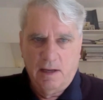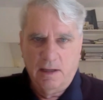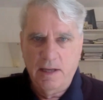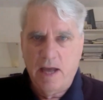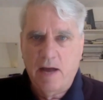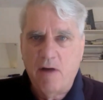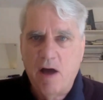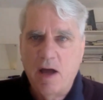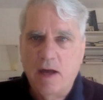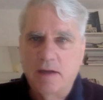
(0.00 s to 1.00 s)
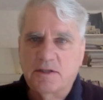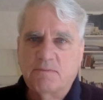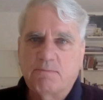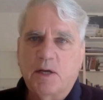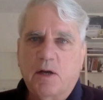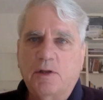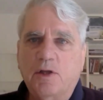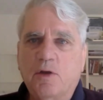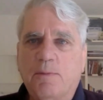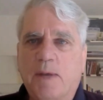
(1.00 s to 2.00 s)
ERI has been on
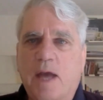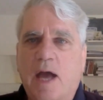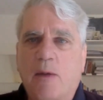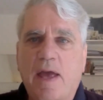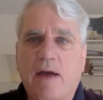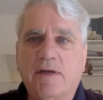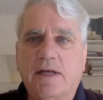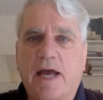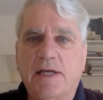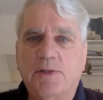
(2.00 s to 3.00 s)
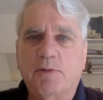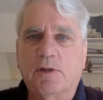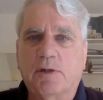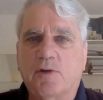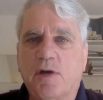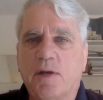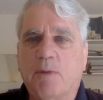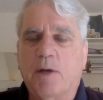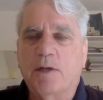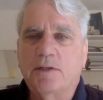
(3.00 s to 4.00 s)
the UPR, we have engaged with the treaty
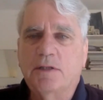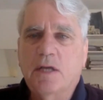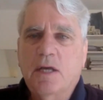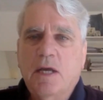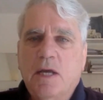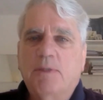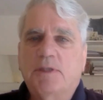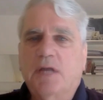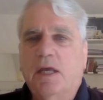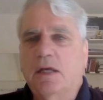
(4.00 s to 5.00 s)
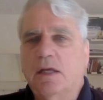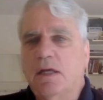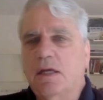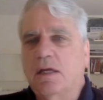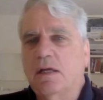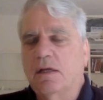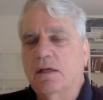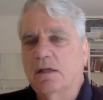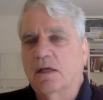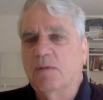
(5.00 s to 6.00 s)
bodies, particularly
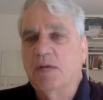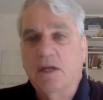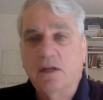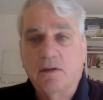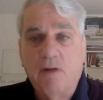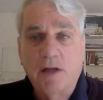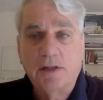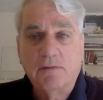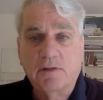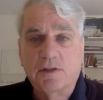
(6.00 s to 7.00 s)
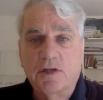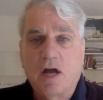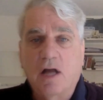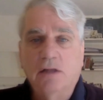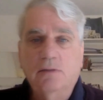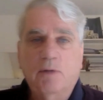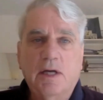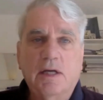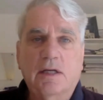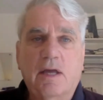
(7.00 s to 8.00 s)
the Committee on the Rights of the Child,
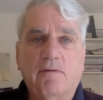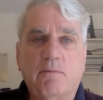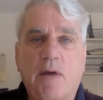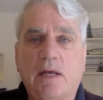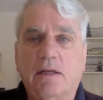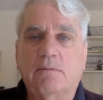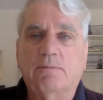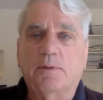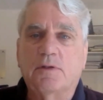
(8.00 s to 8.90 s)
where Kevin Mullen